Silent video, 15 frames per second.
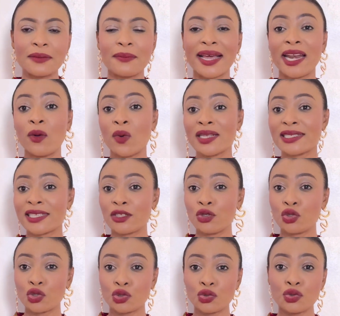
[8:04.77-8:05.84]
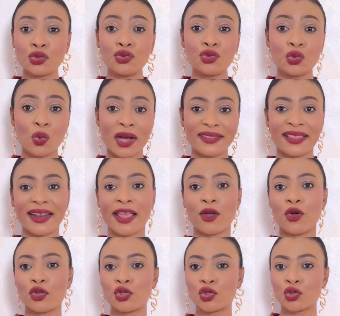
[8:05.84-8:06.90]
but it was in Junoon Noir that I
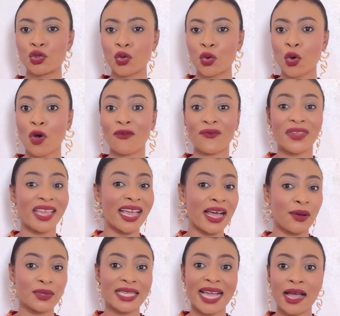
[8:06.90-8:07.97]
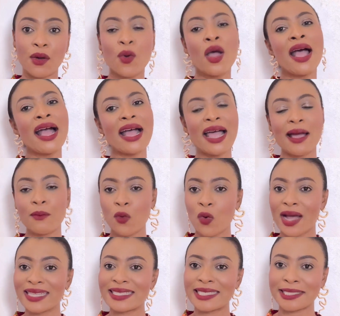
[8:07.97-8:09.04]
got to know or figure out how
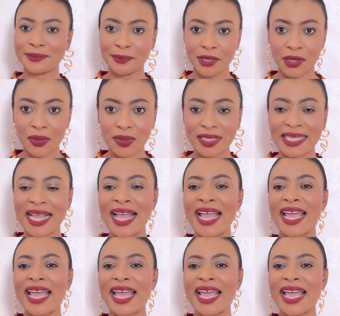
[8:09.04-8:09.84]
kumquat smells.